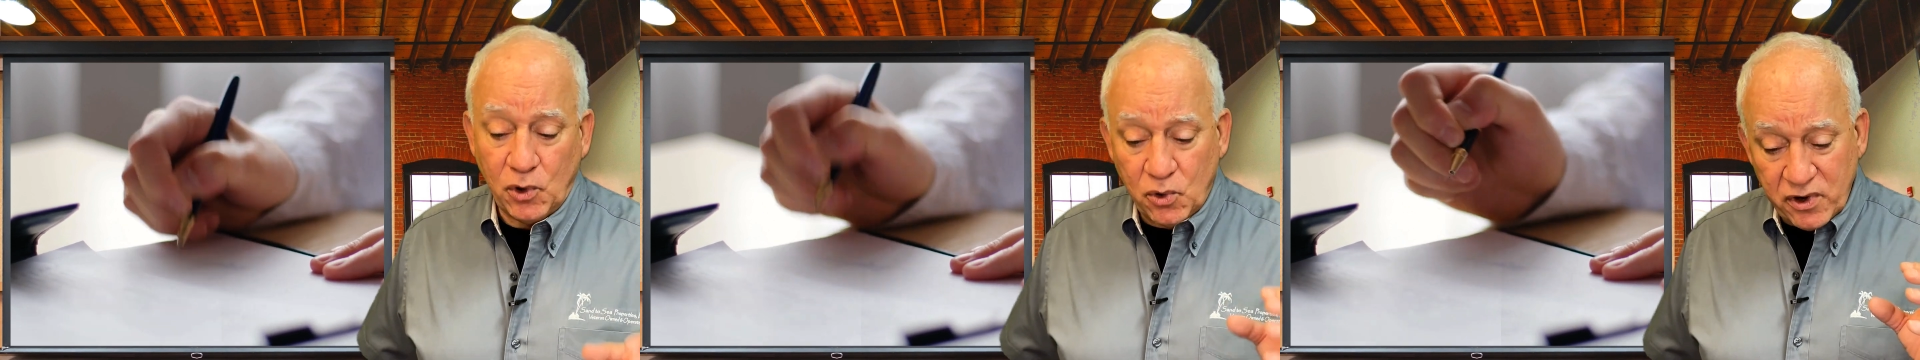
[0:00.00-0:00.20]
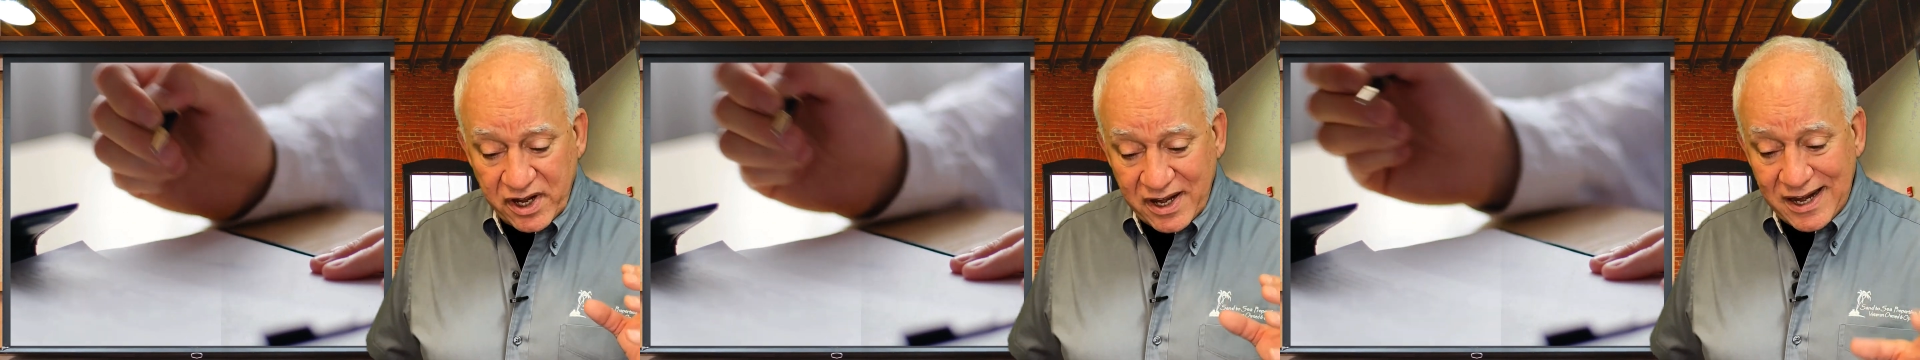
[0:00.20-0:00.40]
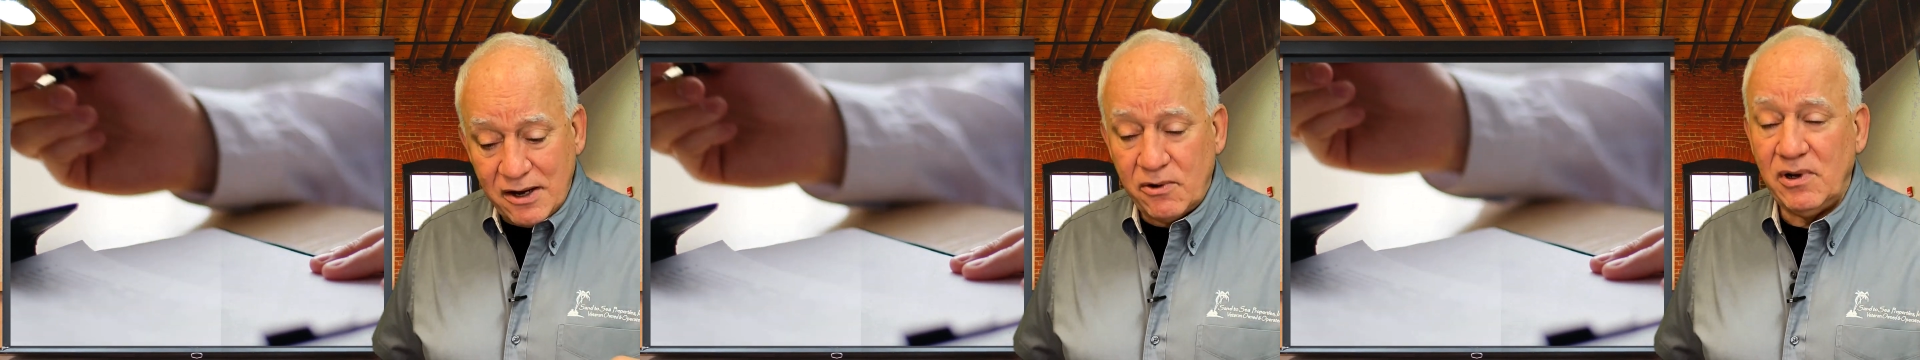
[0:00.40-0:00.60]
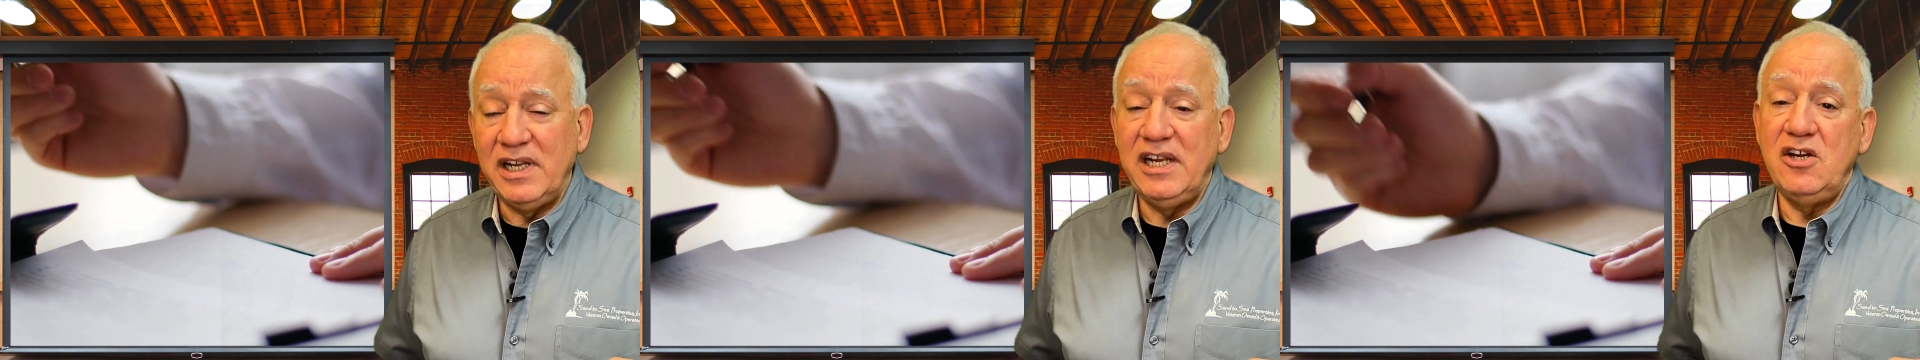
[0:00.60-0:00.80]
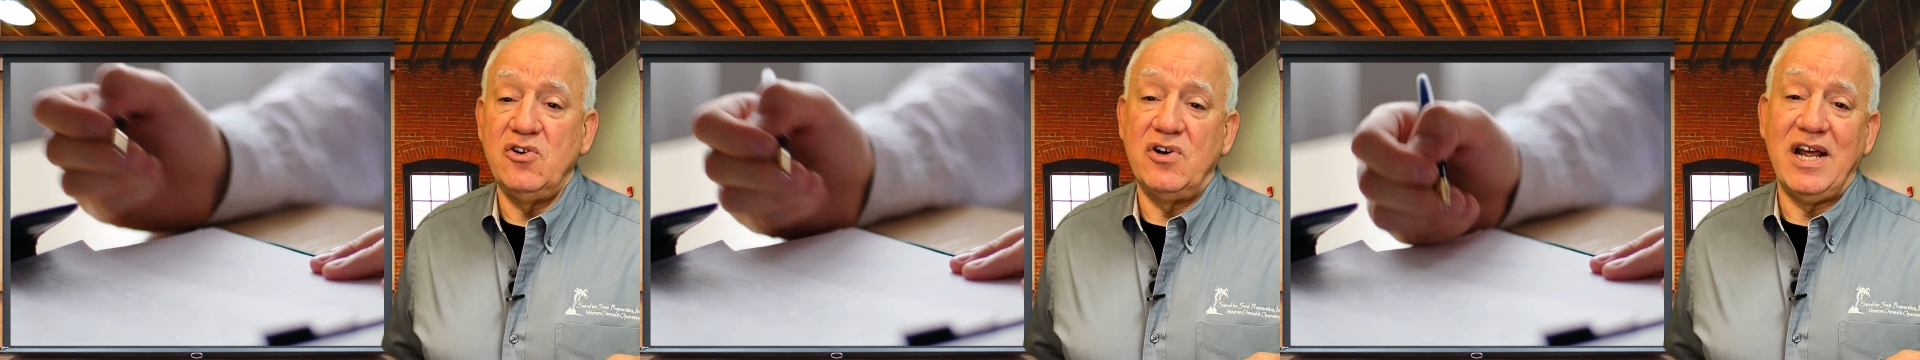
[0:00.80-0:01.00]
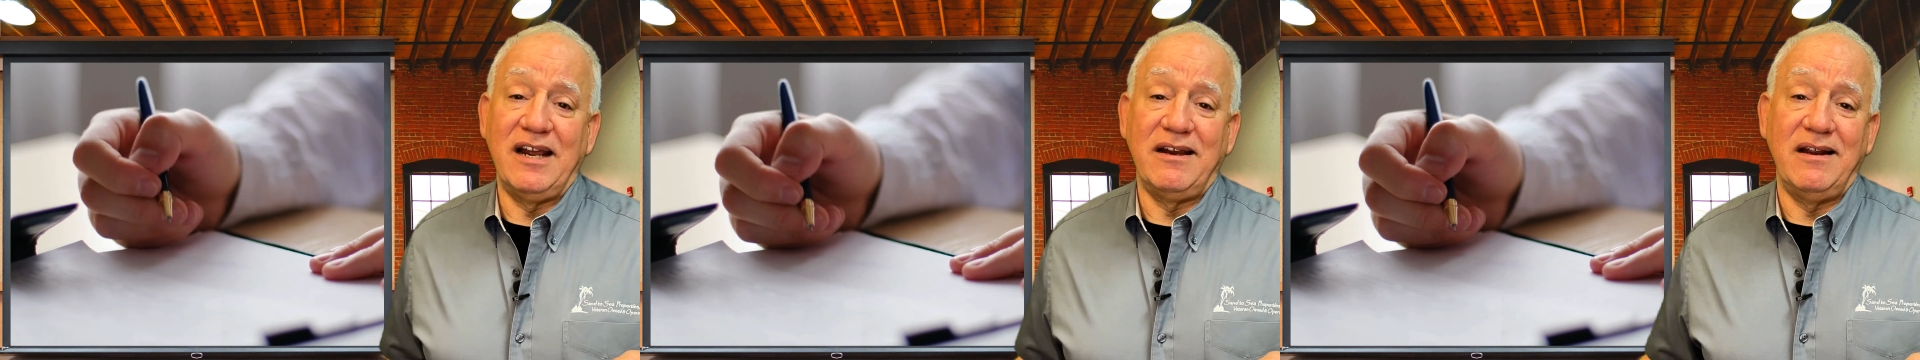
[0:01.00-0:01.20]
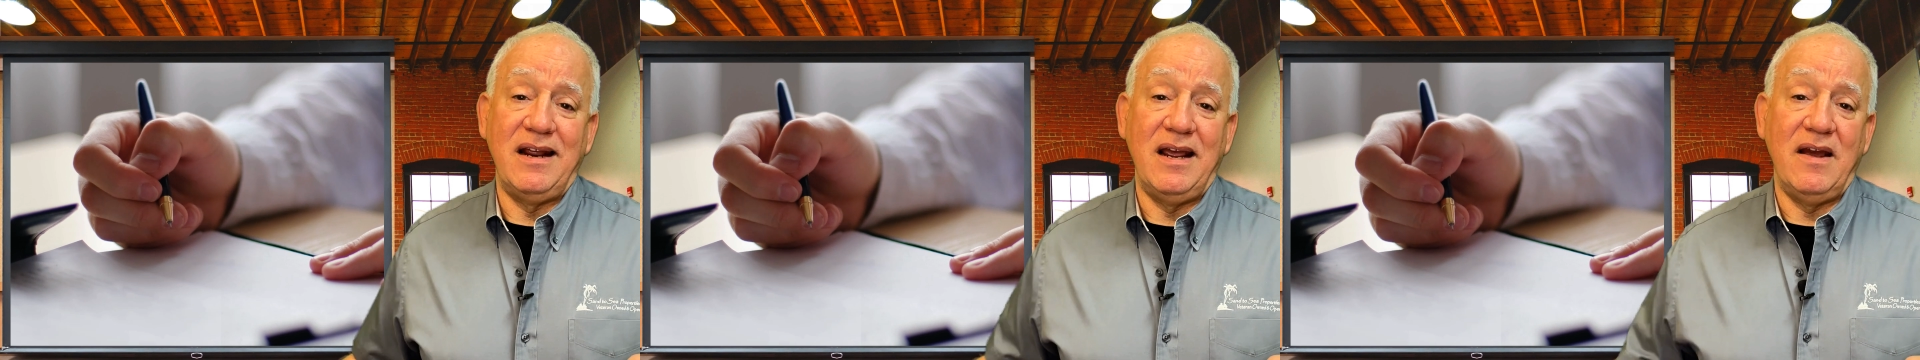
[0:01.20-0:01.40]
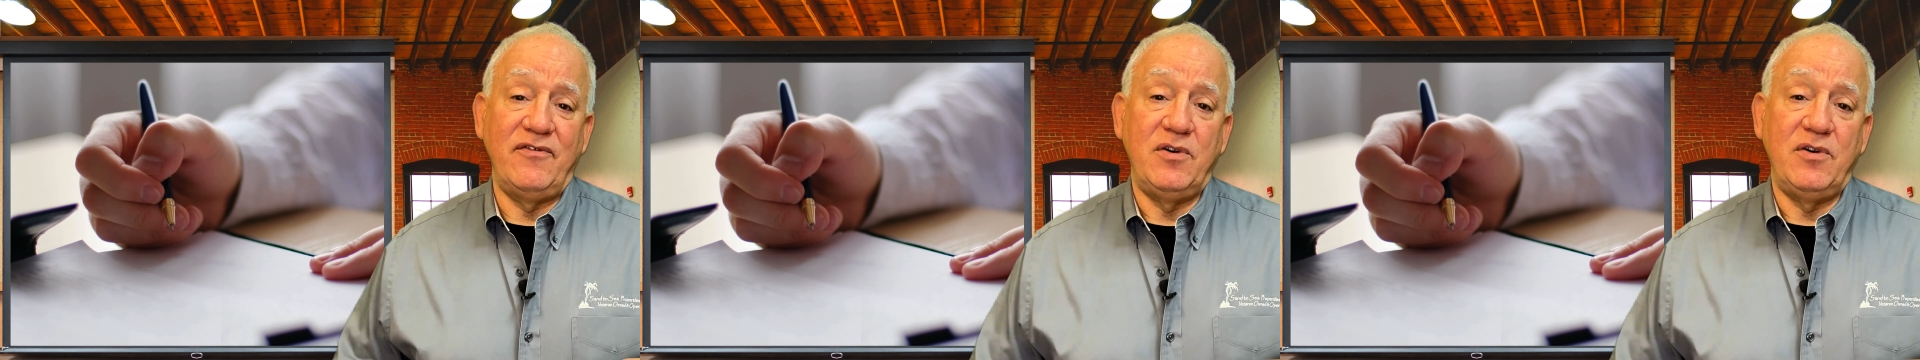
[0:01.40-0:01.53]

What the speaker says: ordinarily, you're not going to have